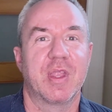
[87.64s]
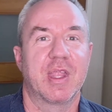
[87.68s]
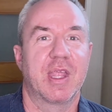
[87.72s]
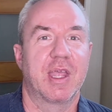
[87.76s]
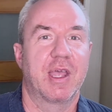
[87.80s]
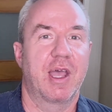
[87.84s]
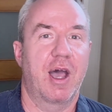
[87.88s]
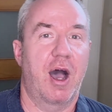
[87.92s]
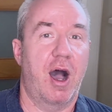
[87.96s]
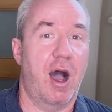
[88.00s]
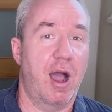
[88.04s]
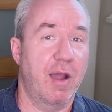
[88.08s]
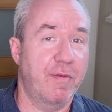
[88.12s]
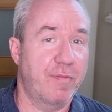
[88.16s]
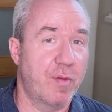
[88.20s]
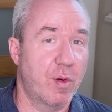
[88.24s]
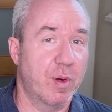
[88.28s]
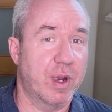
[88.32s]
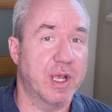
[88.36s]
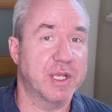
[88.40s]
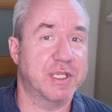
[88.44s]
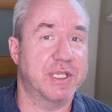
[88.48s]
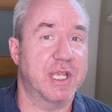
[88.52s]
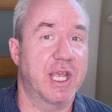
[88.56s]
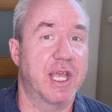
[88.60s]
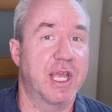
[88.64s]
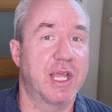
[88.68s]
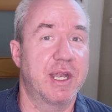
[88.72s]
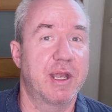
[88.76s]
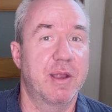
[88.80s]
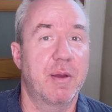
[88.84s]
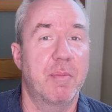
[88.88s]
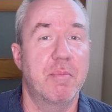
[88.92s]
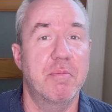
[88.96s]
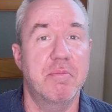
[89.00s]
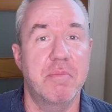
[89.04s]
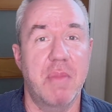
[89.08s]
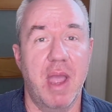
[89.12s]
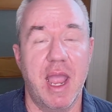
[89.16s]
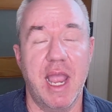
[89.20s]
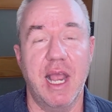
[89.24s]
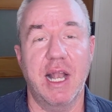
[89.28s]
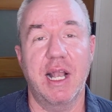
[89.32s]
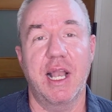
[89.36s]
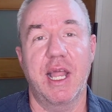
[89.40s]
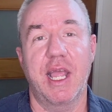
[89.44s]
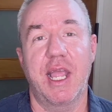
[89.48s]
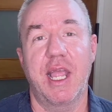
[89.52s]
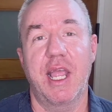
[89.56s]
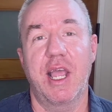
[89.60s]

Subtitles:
I focus in mainly